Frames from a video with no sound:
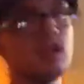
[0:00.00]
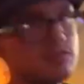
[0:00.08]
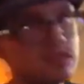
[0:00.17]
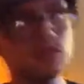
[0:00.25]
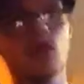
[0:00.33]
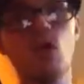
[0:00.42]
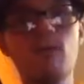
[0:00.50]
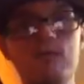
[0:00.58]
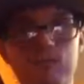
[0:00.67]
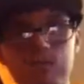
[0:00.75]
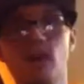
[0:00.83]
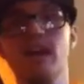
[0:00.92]
I'm so
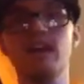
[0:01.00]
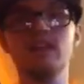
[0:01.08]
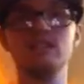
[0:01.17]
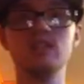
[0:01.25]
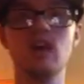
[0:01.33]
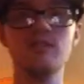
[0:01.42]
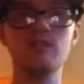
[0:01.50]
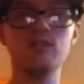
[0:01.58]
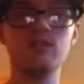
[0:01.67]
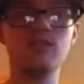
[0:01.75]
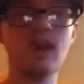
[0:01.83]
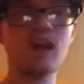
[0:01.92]
freaking excited for
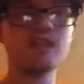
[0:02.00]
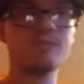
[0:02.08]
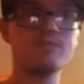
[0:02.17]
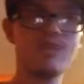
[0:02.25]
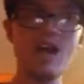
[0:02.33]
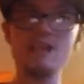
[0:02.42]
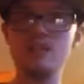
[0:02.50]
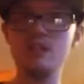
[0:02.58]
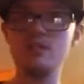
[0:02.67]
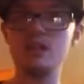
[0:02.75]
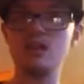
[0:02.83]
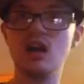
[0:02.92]
The Flash. That's
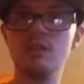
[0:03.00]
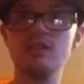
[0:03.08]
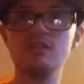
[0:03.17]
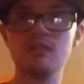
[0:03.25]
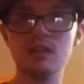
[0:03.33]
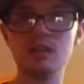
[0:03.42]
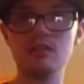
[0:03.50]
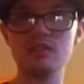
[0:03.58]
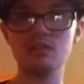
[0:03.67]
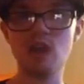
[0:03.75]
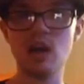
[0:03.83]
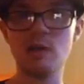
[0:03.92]
going to be coming tomorrow
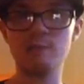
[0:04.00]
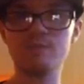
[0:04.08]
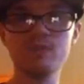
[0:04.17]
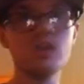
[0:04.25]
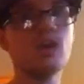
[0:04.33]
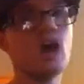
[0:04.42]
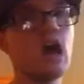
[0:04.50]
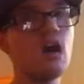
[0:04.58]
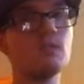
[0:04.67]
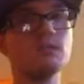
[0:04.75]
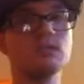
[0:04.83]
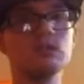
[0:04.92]
as well.
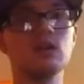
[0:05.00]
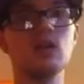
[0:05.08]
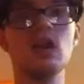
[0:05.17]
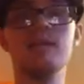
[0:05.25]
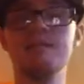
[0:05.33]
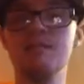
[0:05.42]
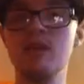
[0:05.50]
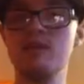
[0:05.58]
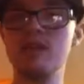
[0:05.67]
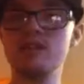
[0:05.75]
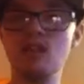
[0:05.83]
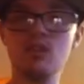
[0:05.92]
If
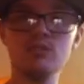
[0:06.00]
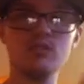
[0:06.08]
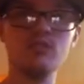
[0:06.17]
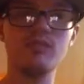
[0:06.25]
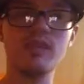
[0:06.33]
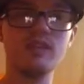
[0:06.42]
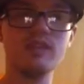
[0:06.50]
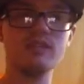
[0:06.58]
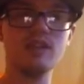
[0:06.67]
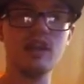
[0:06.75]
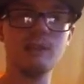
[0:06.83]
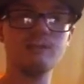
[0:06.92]
I don't do Bright Lightning
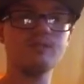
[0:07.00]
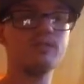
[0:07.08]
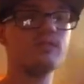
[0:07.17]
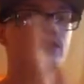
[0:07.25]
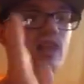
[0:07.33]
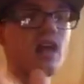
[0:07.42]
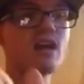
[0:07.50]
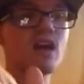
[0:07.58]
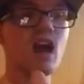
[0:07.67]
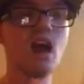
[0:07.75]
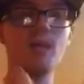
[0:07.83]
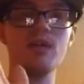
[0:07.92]
tonight, then
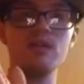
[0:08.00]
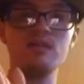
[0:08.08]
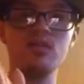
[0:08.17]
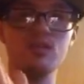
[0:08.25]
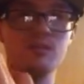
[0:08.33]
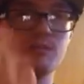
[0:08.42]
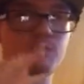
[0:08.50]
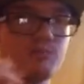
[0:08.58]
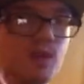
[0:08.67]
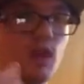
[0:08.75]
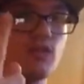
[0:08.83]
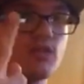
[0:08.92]
I'm going to do
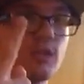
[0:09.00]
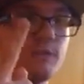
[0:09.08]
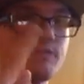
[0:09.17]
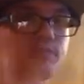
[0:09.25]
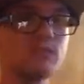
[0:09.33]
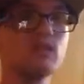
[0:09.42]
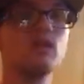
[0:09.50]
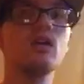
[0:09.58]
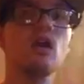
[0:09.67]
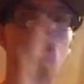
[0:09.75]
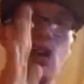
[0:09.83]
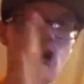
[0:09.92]
both.
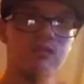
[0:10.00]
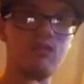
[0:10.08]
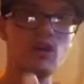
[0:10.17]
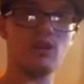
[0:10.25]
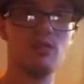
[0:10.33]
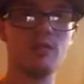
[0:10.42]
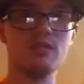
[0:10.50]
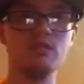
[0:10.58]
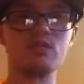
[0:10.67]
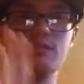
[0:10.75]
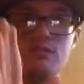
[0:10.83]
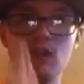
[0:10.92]
Hopefully I'll remember to
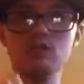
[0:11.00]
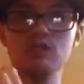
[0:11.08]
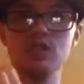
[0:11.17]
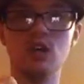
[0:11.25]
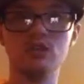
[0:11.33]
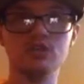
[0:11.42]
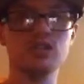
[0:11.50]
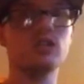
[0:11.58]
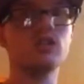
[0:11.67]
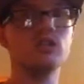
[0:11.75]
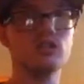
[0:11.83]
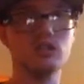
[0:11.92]
do both shows
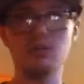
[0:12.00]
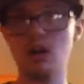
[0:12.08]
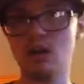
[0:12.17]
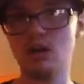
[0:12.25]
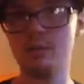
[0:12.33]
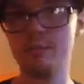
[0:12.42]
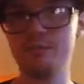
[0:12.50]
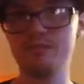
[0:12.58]
tomorrow.